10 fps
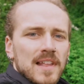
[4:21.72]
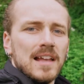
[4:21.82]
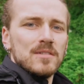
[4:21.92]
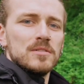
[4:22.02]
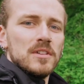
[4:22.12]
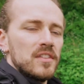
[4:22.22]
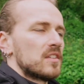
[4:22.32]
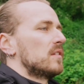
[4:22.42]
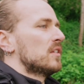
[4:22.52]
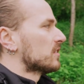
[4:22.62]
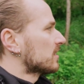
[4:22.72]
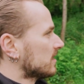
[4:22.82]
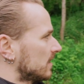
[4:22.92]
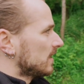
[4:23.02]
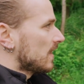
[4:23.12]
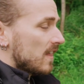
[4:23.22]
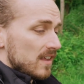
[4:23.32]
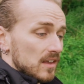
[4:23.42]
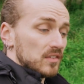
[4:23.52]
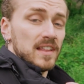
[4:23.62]
How nuts is this?
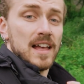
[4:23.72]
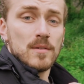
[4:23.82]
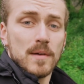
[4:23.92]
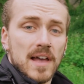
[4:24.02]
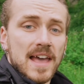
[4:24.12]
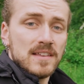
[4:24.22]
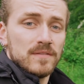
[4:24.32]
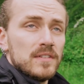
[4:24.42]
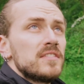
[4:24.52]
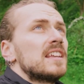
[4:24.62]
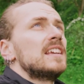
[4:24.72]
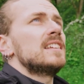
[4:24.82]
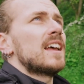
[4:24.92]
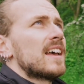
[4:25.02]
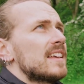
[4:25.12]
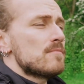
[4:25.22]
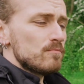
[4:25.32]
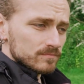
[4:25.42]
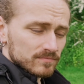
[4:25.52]
It is now about 8:15 AM